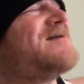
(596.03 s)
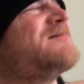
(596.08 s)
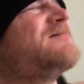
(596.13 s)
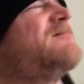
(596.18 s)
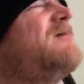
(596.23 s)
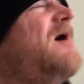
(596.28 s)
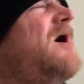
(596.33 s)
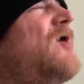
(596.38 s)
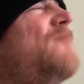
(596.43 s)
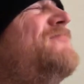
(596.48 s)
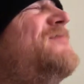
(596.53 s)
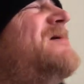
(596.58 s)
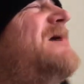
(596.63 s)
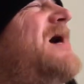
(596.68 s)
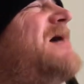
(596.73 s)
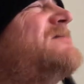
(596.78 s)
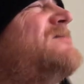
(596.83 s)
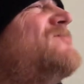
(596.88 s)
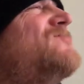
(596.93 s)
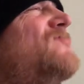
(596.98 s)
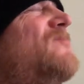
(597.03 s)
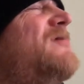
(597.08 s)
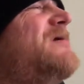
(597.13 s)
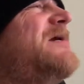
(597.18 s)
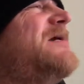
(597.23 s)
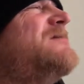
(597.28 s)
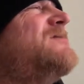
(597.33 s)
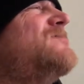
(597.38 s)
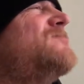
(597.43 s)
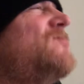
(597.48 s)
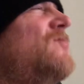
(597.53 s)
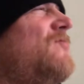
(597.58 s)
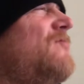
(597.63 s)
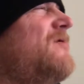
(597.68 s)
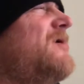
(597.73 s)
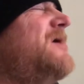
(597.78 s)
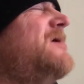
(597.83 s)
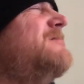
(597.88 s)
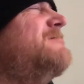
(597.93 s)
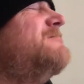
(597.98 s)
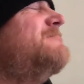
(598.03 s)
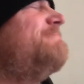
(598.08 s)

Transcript: So I hope you guys enjoyed that story.